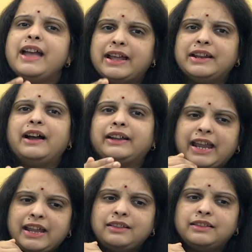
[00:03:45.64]
and
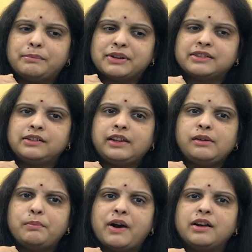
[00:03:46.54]
again the
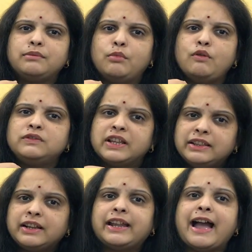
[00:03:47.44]
presenting part moves
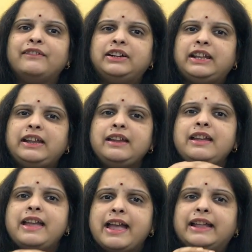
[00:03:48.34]
in the cavity
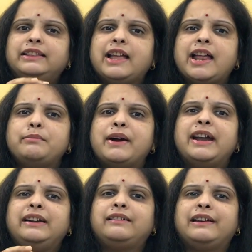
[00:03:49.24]
and thereby
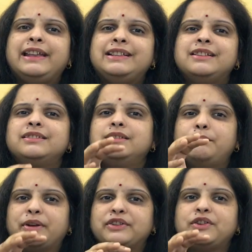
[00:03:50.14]
it releases the
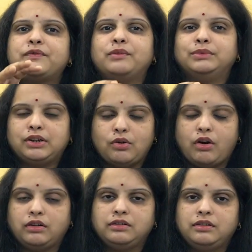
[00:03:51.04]
pressure from the
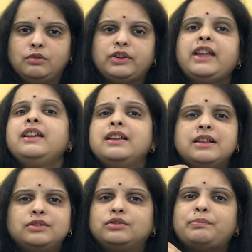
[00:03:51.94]
cord. Okay,
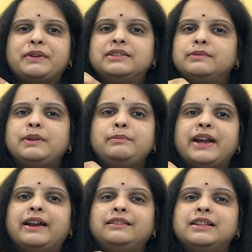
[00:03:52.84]
so the principle
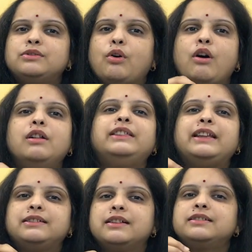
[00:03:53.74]
behind this all
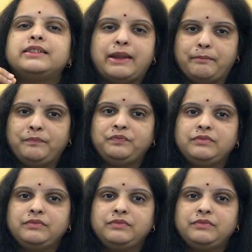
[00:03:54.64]
things is same.